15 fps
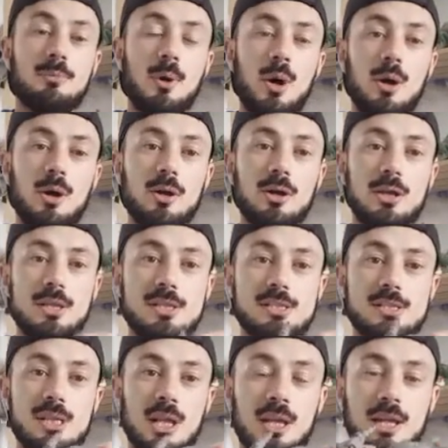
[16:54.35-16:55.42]
but
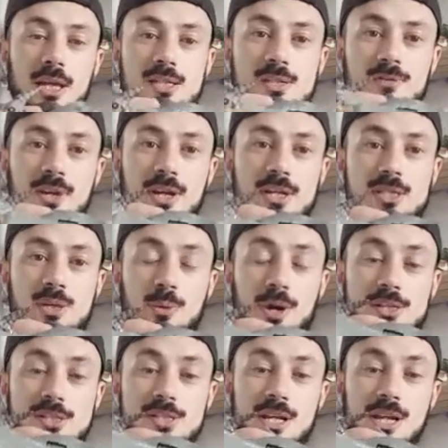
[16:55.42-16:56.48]
it's still a nice figure to
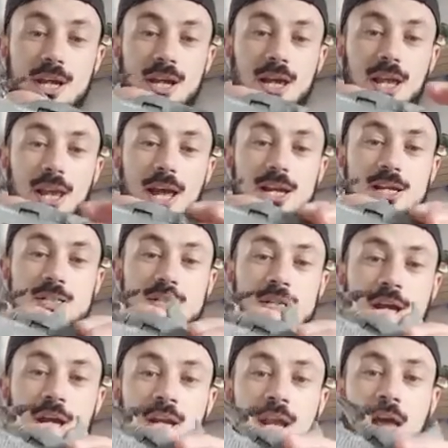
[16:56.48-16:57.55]
add to your
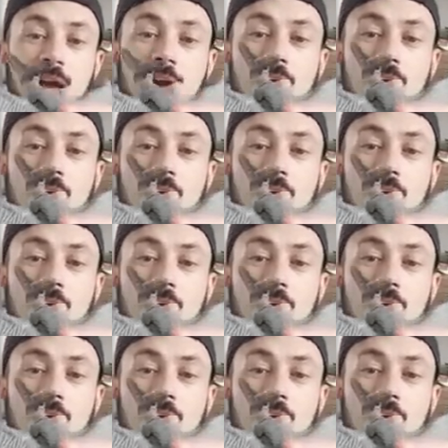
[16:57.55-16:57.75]
collection,